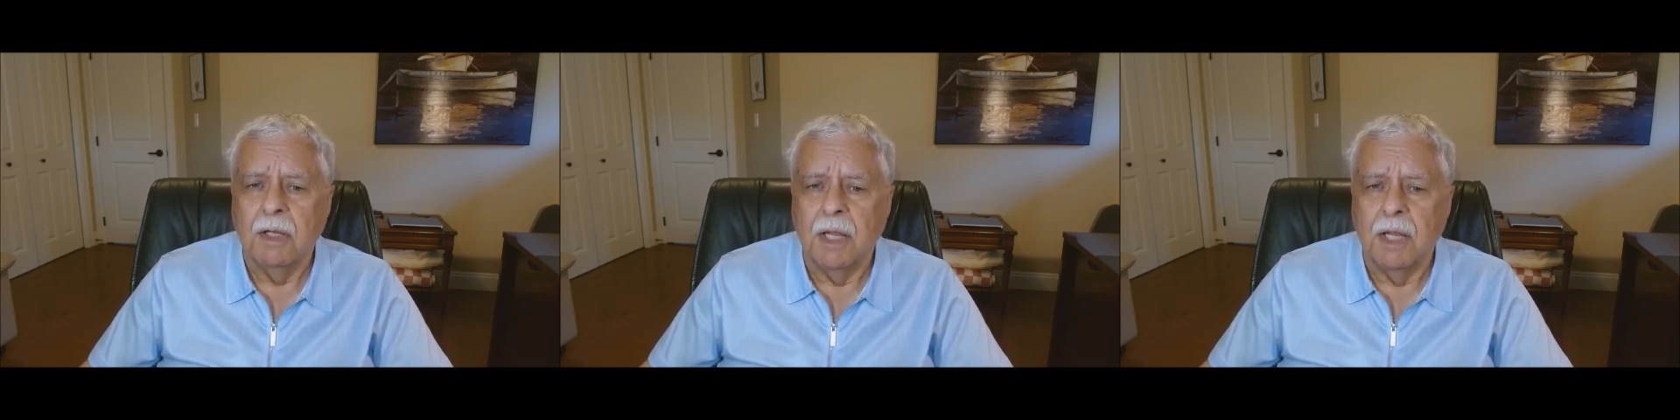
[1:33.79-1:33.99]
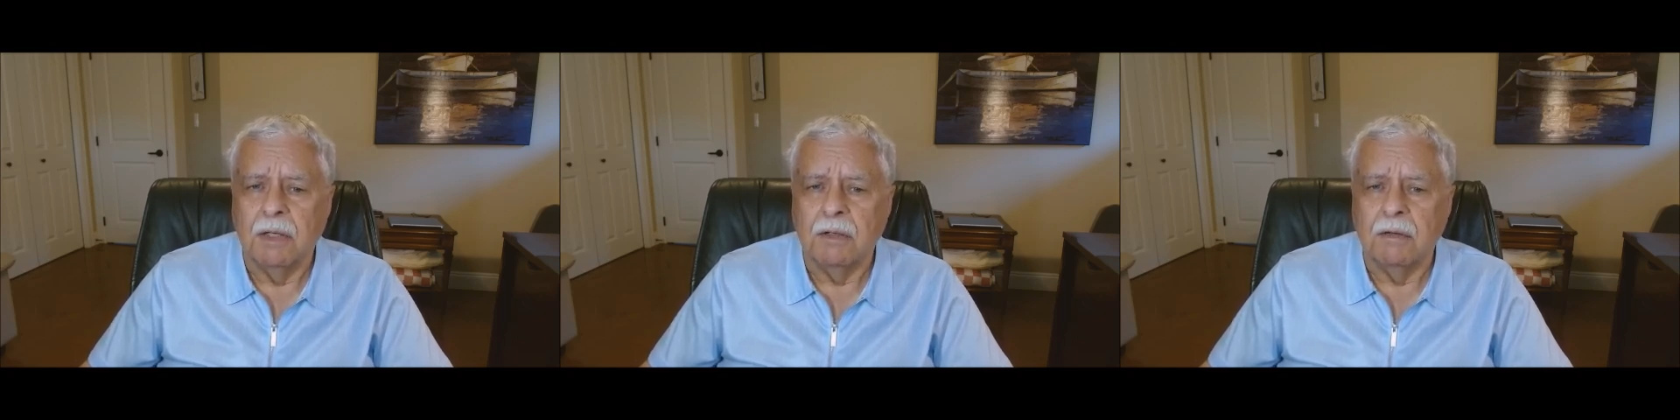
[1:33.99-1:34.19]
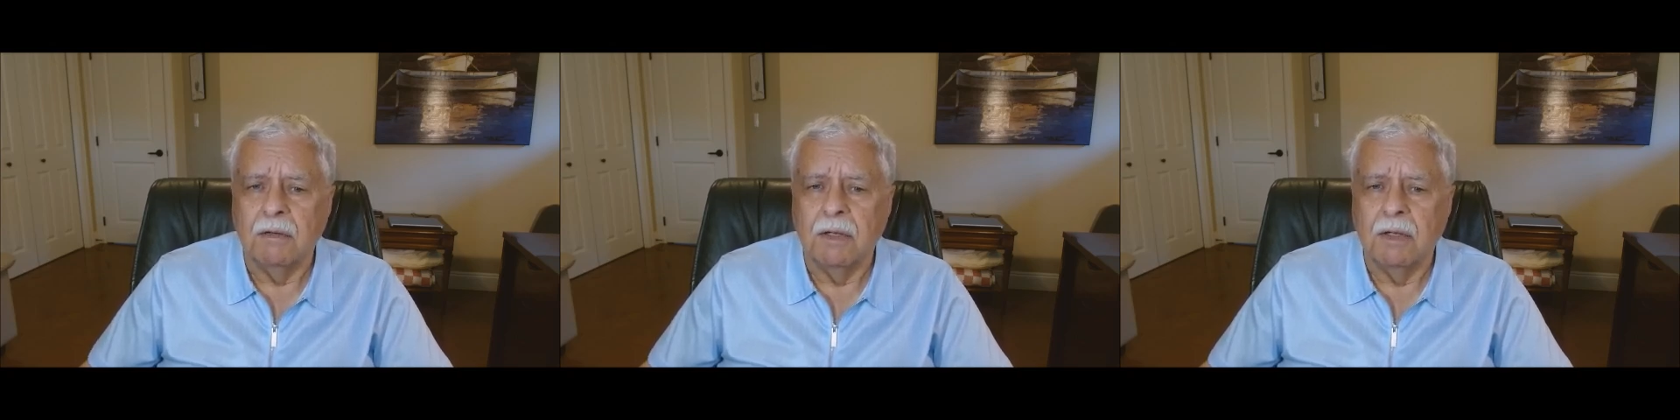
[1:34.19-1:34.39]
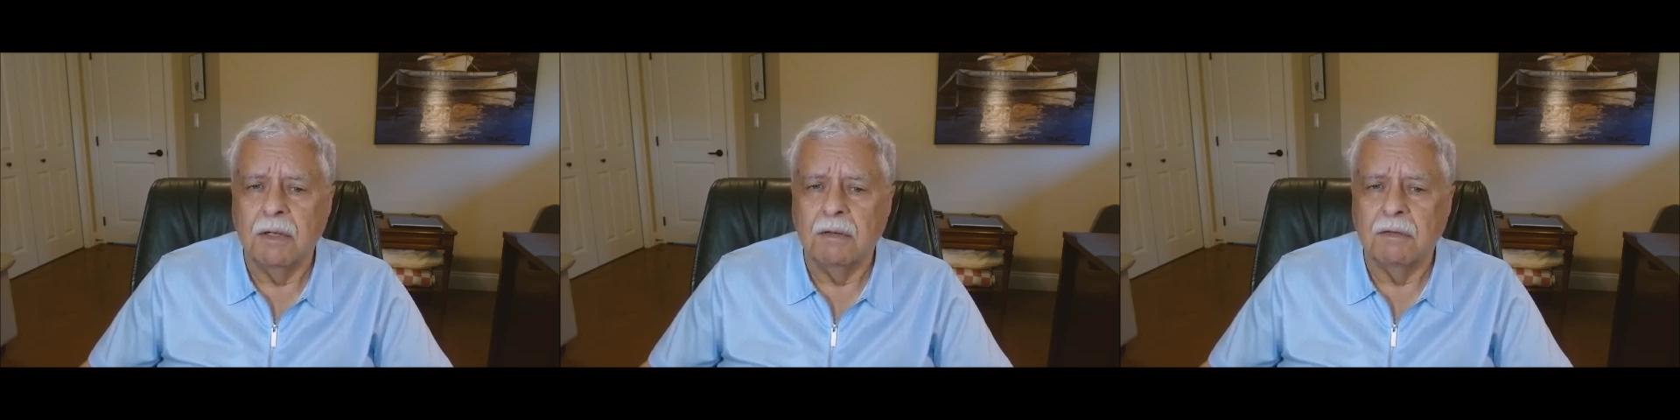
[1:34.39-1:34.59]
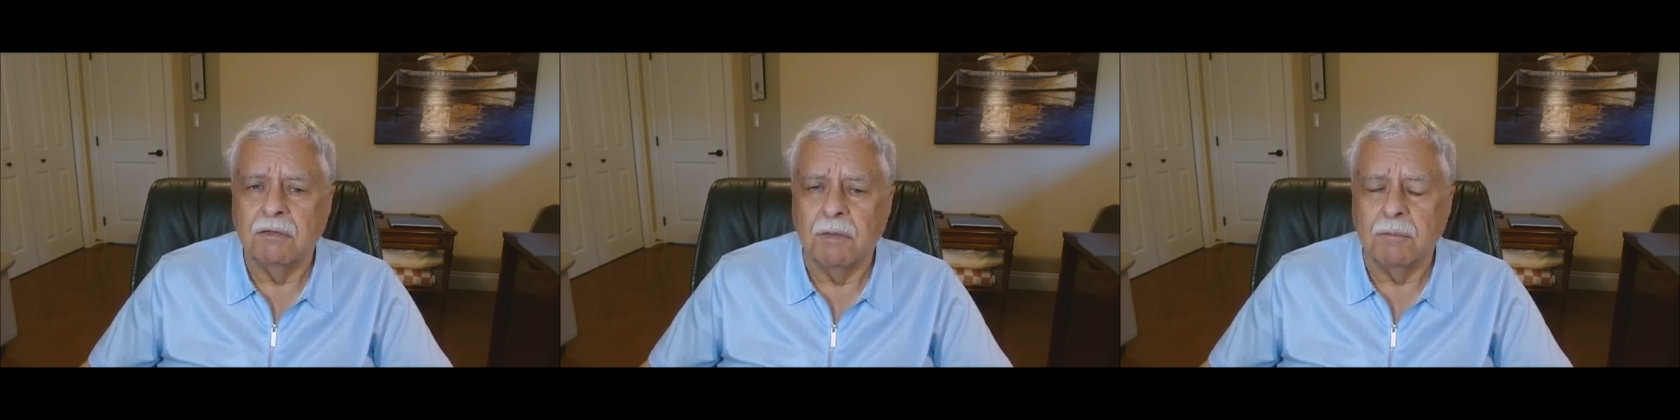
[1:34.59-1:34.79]
and
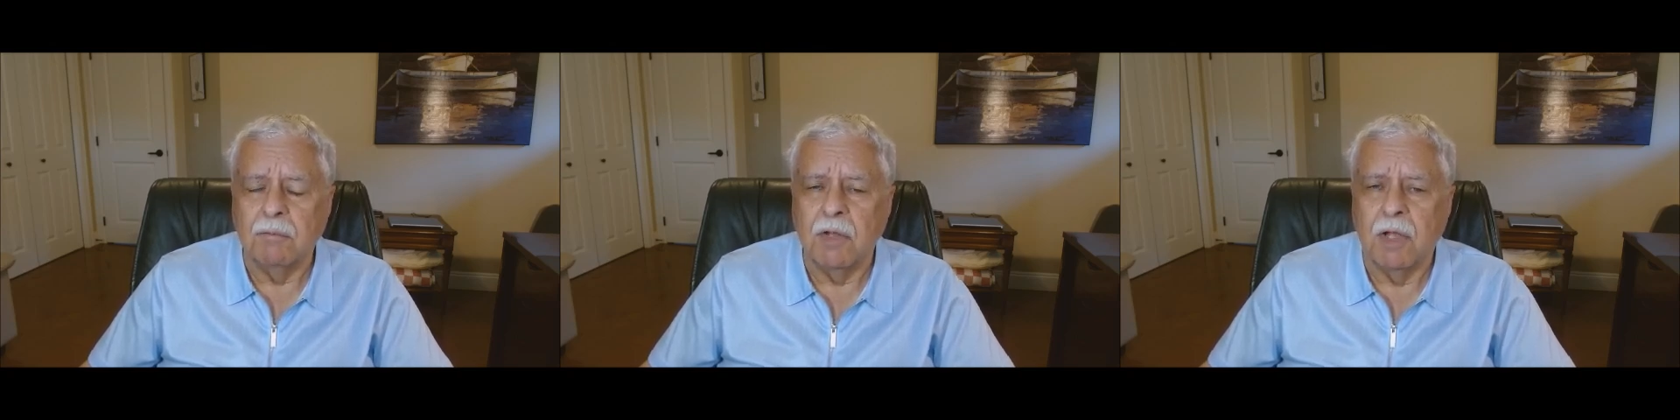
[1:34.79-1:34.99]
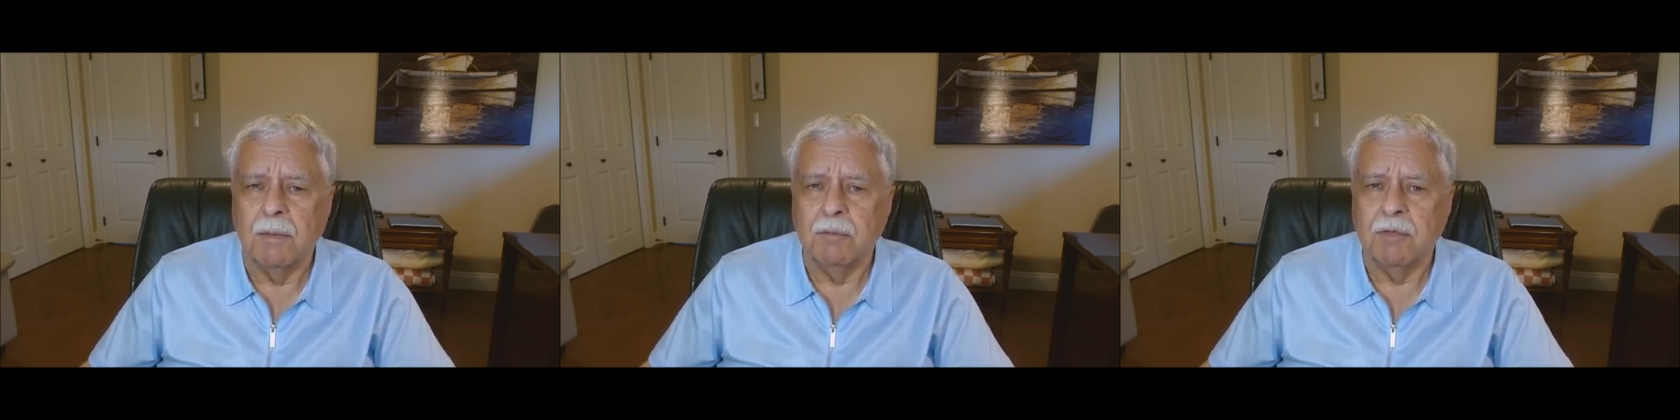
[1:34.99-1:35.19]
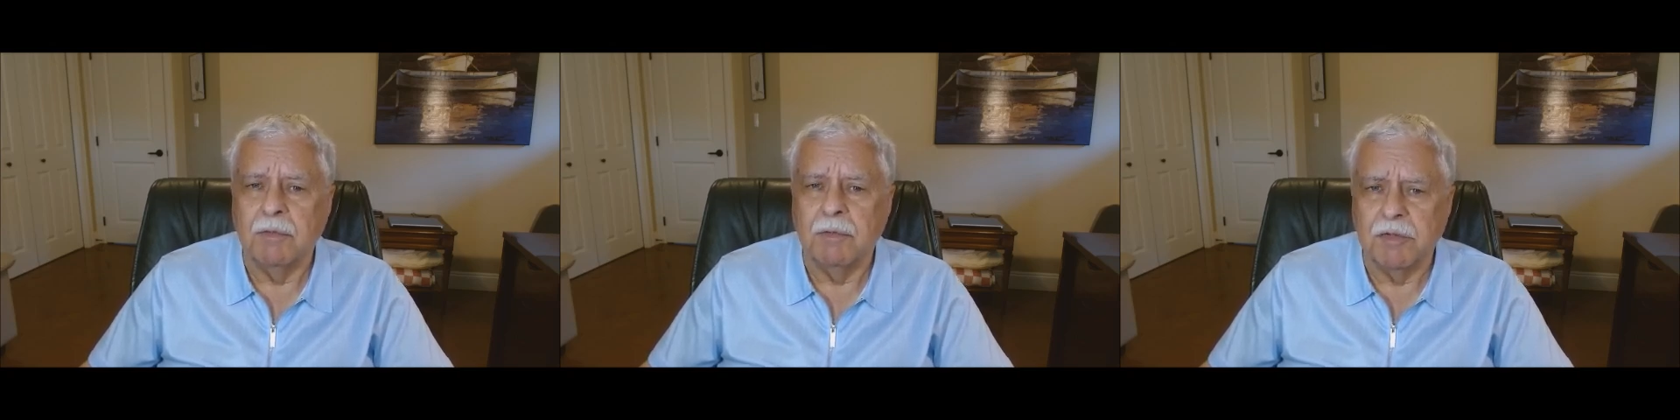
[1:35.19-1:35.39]
sometimes if